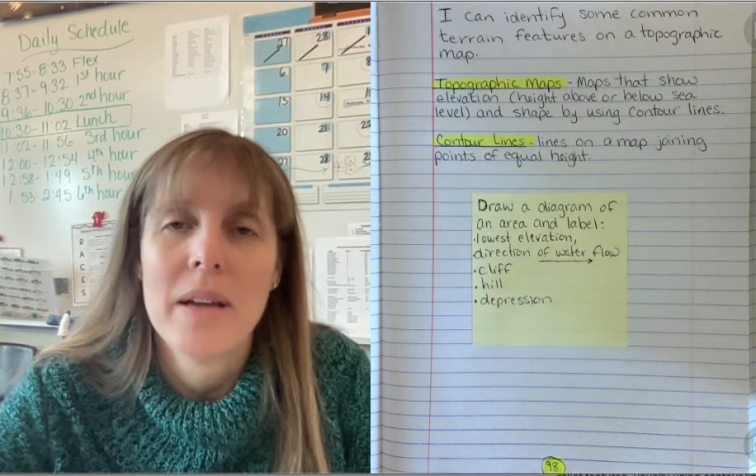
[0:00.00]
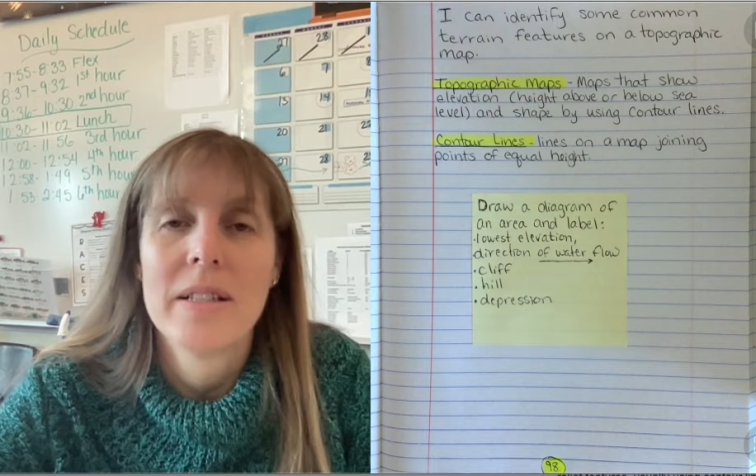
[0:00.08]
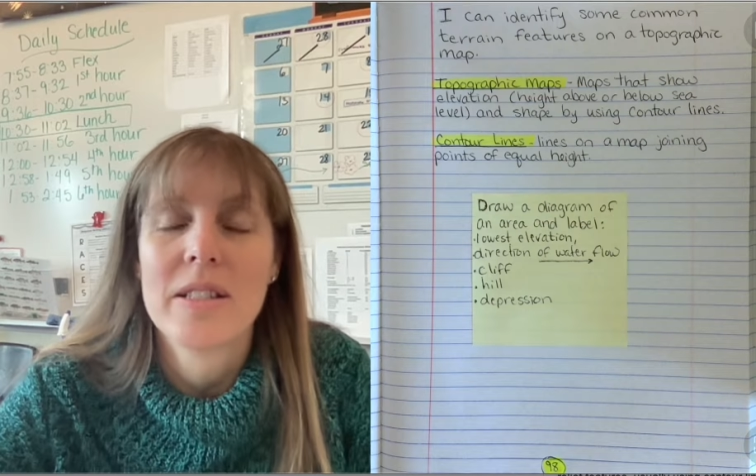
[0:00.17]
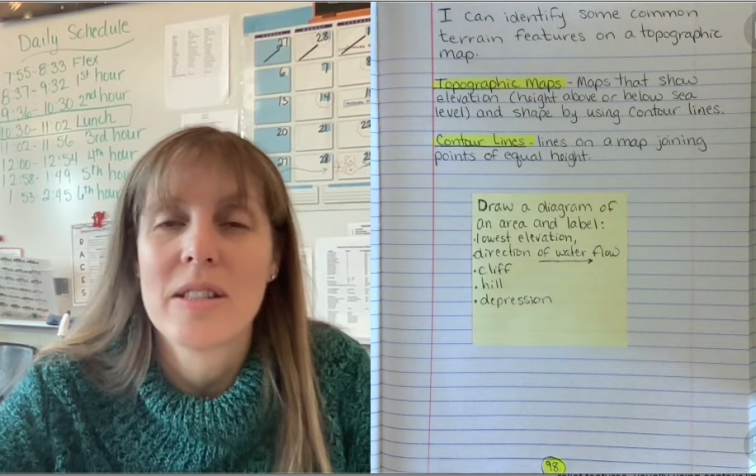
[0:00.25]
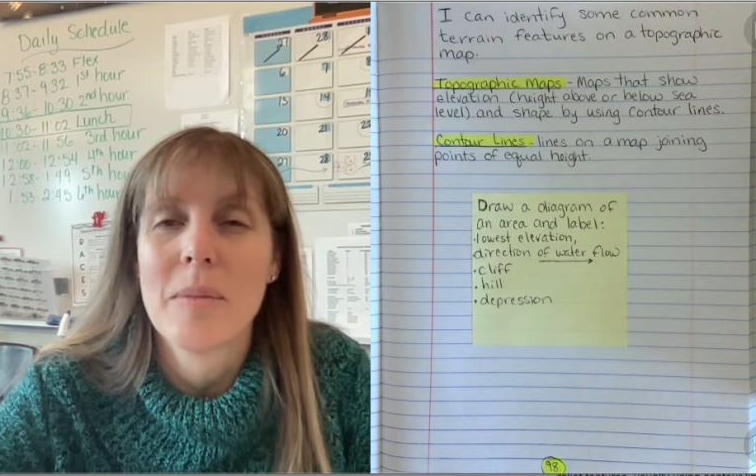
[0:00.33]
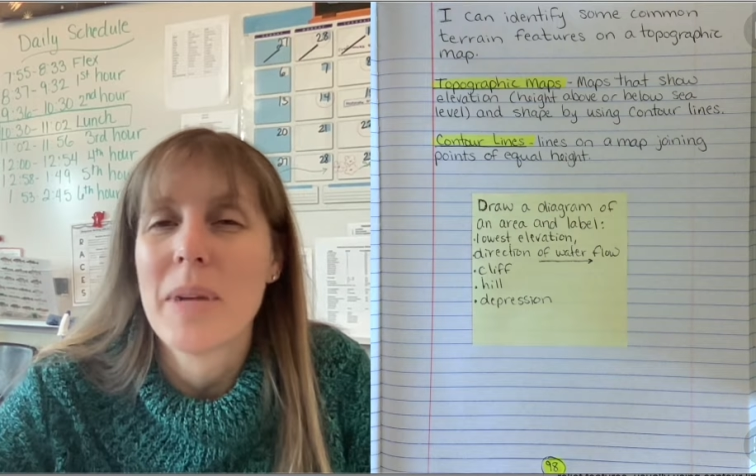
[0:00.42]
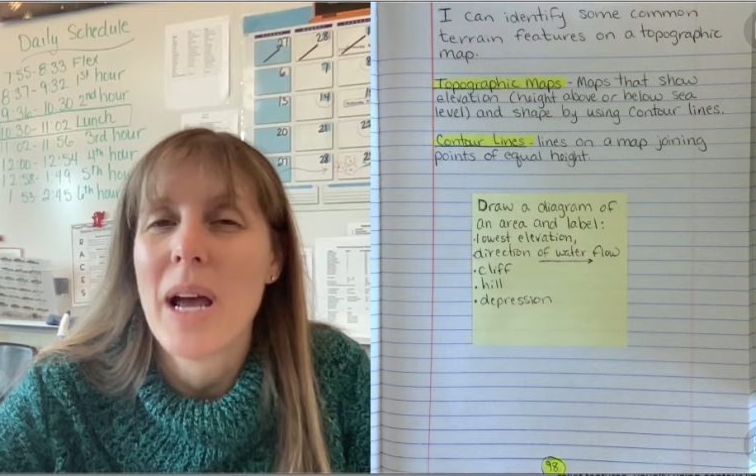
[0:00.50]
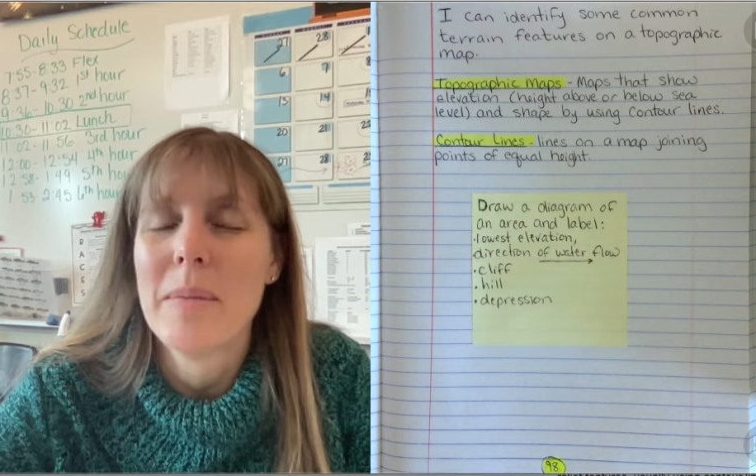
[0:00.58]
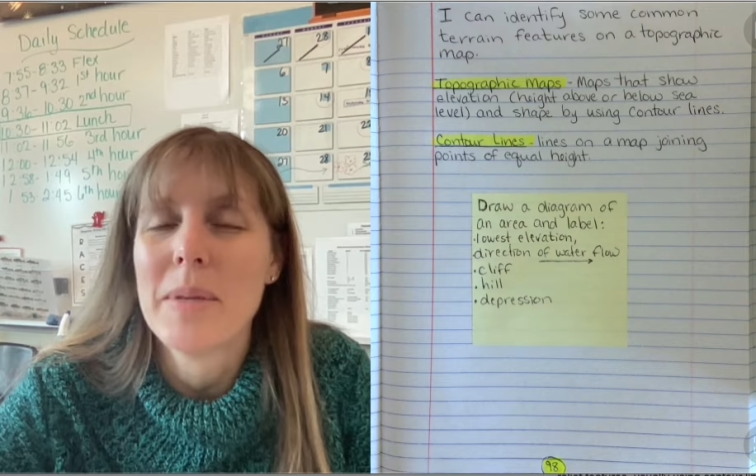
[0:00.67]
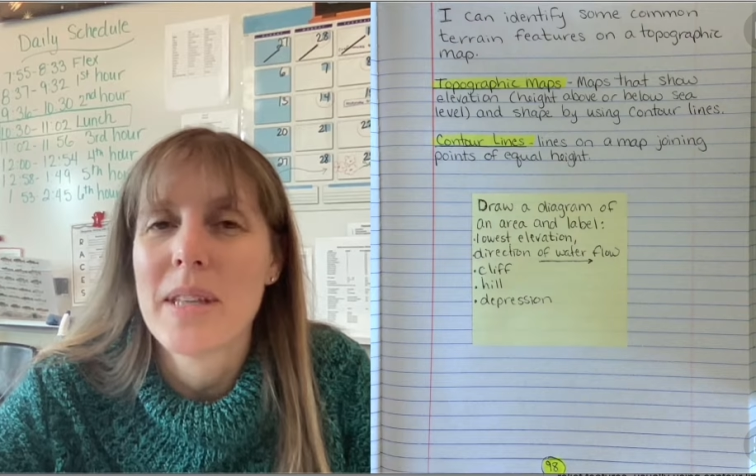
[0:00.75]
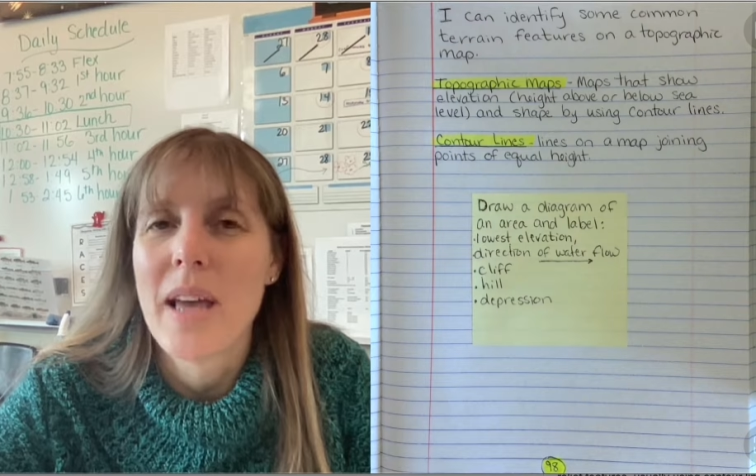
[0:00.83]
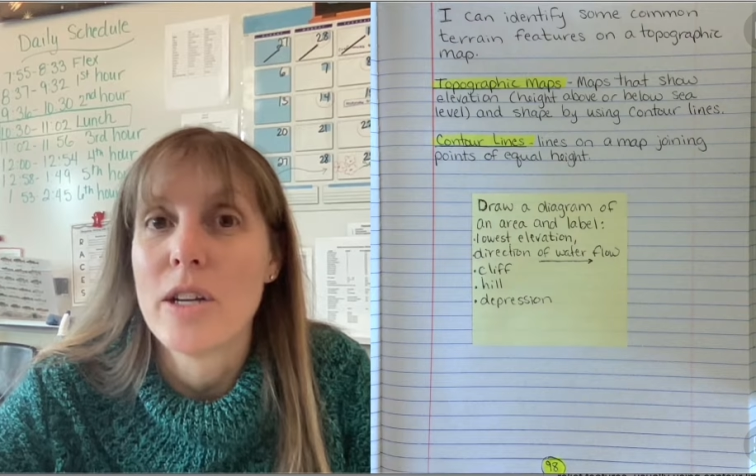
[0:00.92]
is
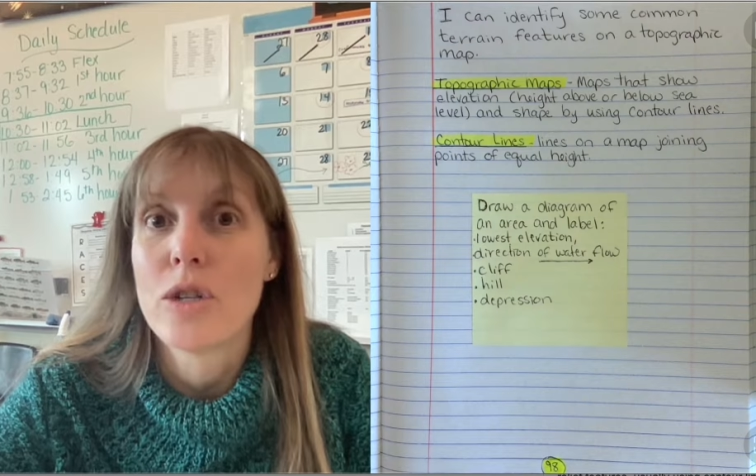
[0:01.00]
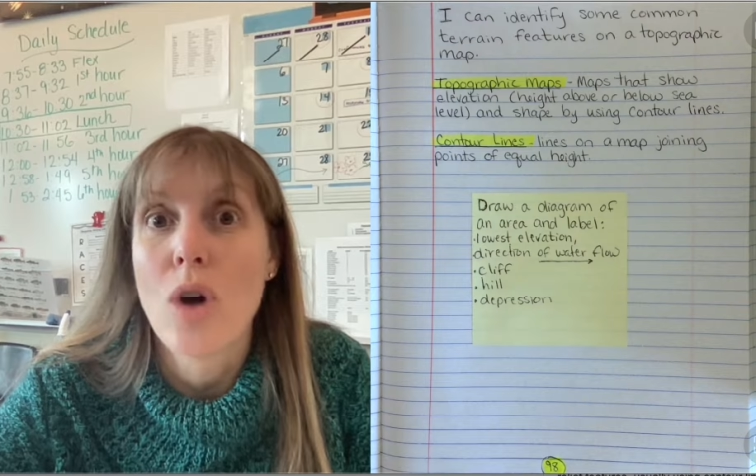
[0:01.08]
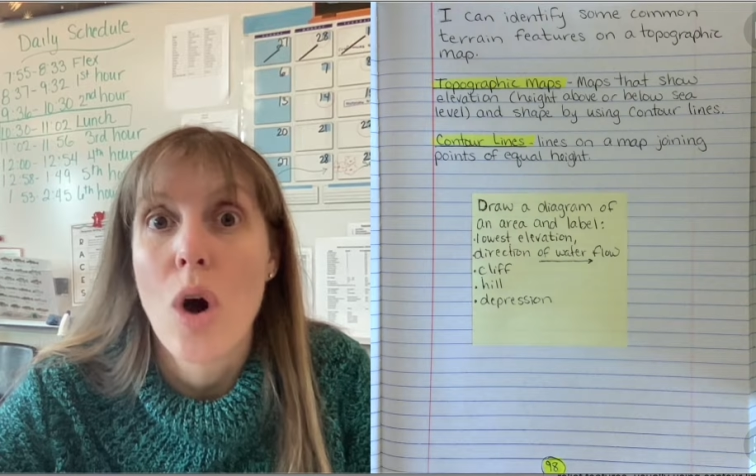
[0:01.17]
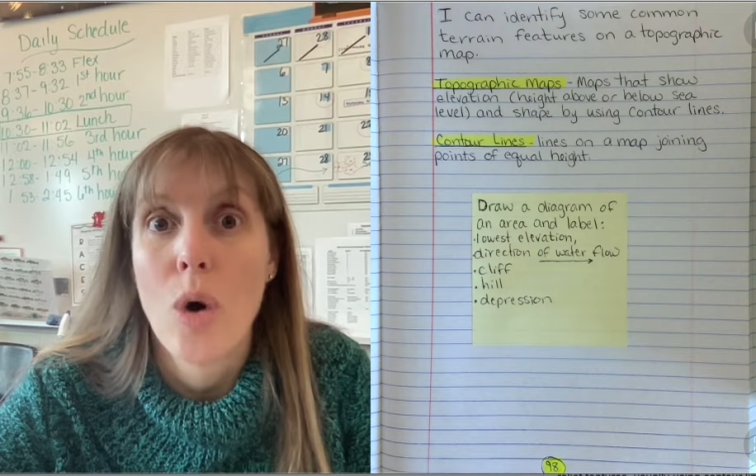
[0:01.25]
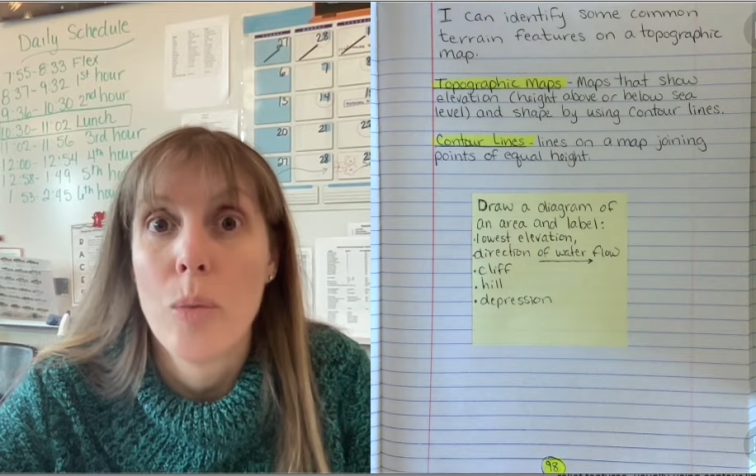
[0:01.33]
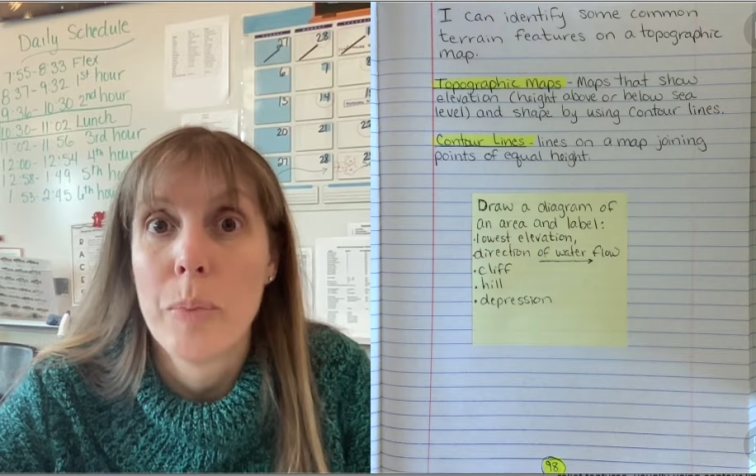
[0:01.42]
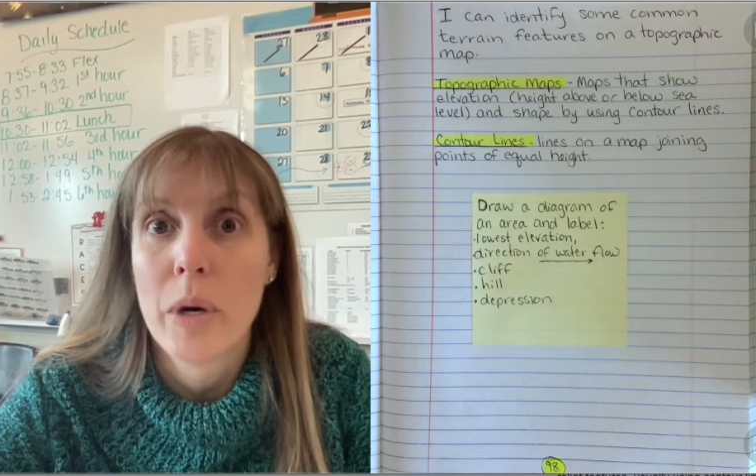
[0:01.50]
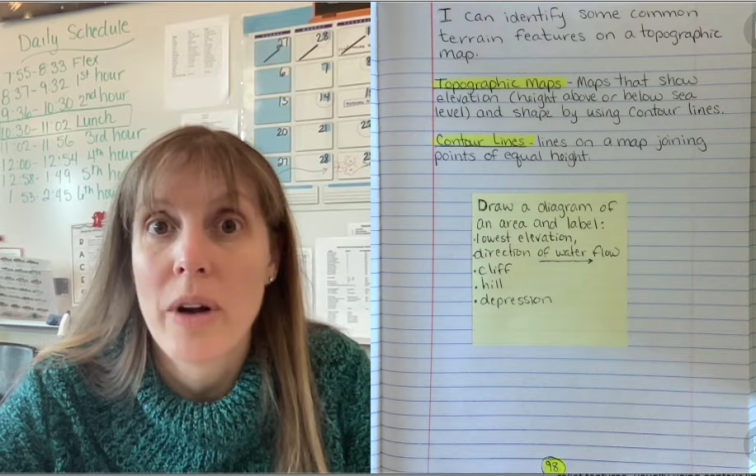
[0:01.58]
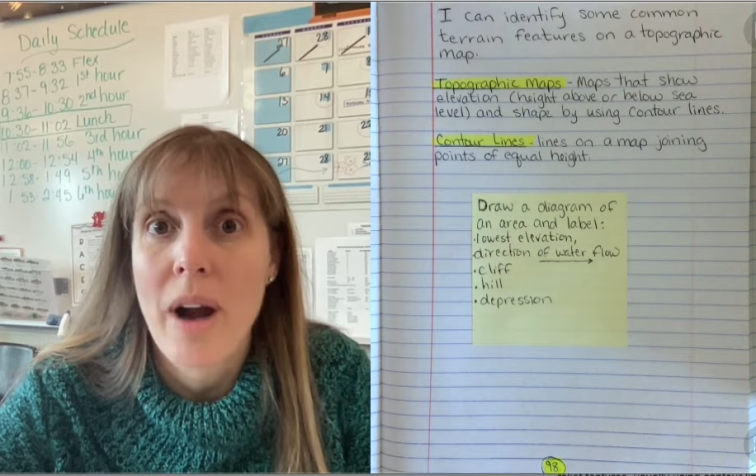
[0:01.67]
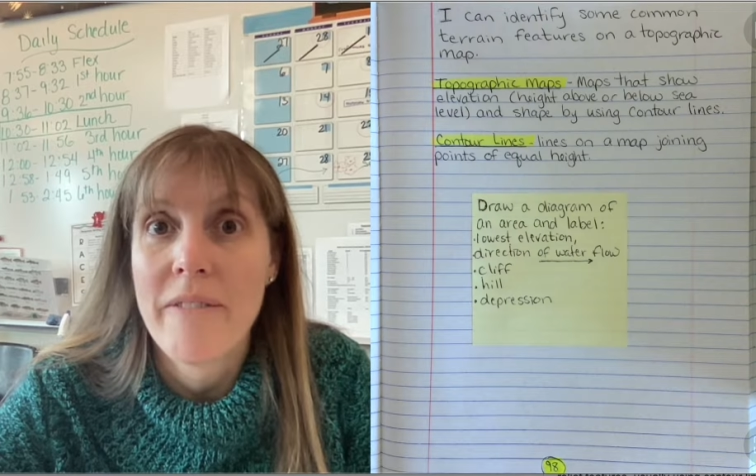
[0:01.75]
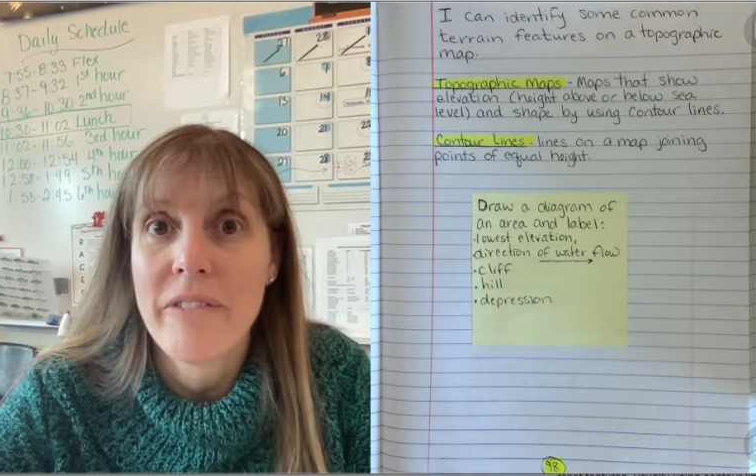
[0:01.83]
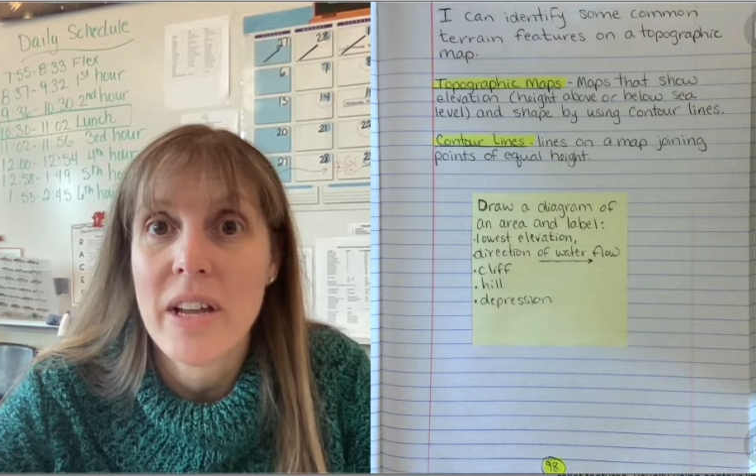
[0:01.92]
sometimes said
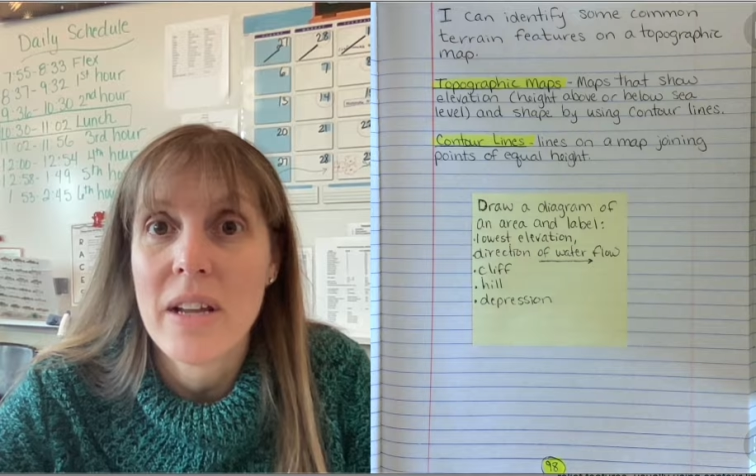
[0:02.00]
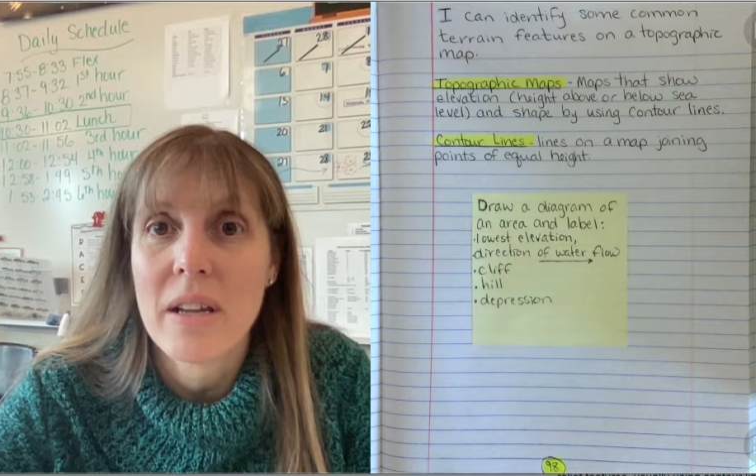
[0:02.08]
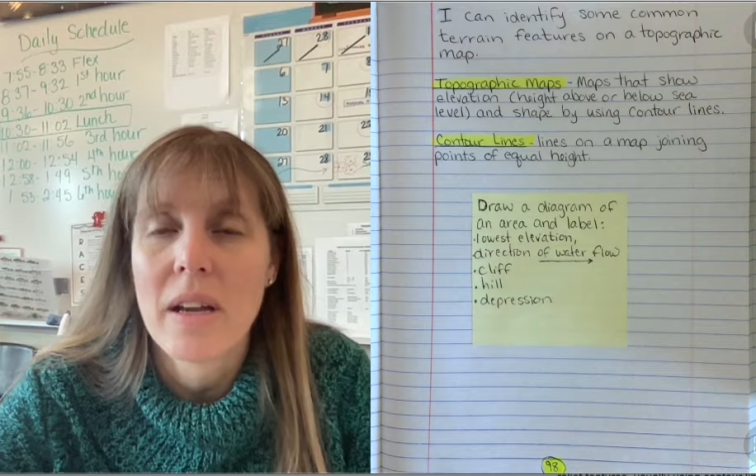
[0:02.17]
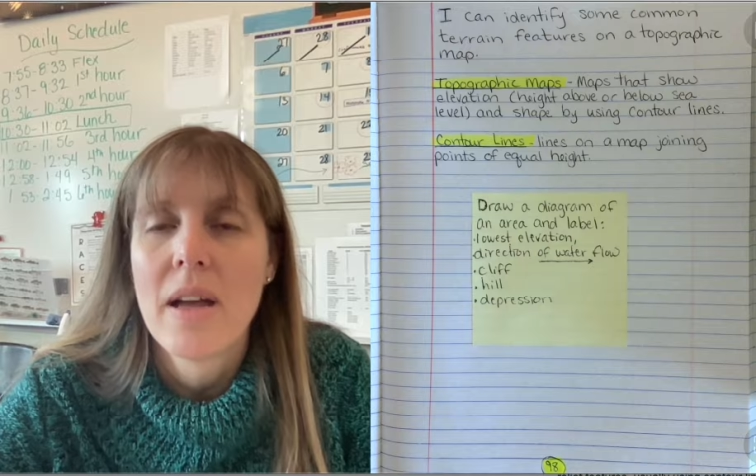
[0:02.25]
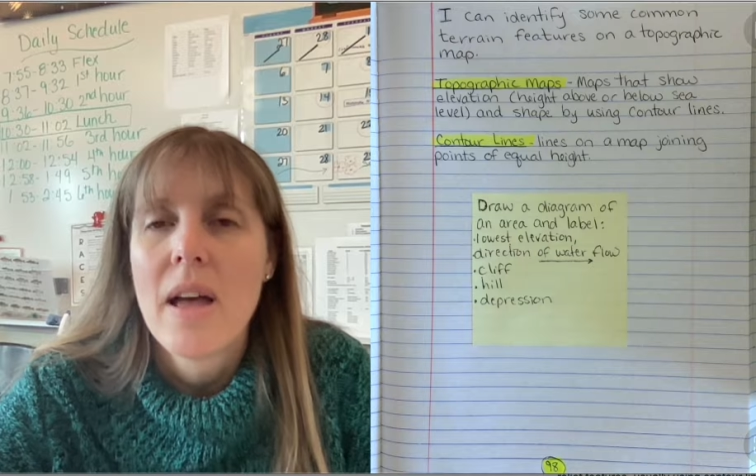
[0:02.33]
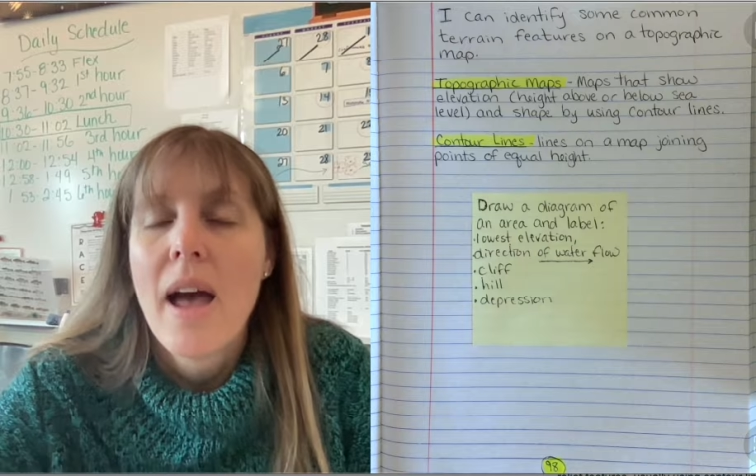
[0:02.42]
topographic